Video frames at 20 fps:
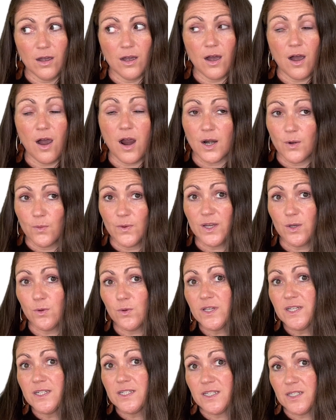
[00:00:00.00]
are we
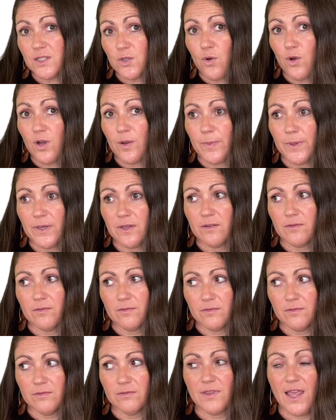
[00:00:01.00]
going to talk about
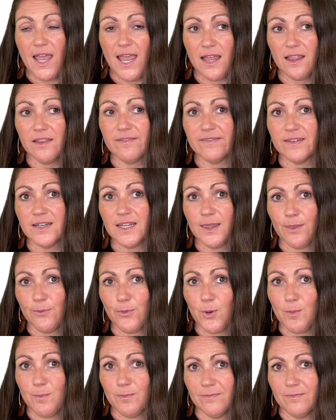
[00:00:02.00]
the elephant in the room?